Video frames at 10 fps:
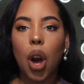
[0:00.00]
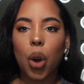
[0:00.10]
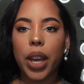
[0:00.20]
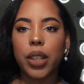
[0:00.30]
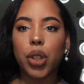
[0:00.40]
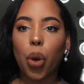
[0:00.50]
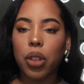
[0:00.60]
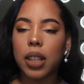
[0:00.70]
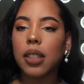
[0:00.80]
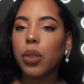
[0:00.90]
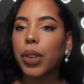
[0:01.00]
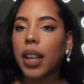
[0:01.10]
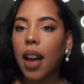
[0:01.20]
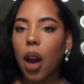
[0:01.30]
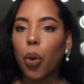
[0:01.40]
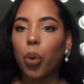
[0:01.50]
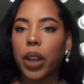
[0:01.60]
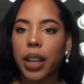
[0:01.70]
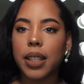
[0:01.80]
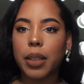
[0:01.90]
okay, so this is what I got when
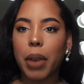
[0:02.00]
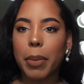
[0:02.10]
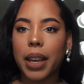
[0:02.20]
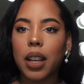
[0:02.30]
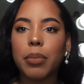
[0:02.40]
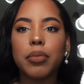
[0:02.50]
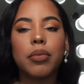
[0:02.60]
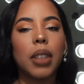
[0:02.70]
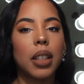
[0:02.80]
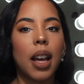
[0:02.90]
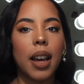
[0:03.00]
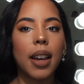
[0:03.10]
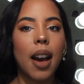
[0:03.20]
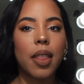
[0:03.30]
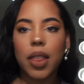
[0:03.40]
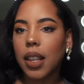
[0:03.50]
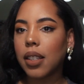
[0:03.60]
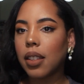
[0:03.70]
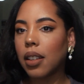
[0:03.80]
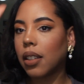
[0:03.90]
I did my makeup. I got
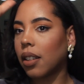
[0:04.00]
this look.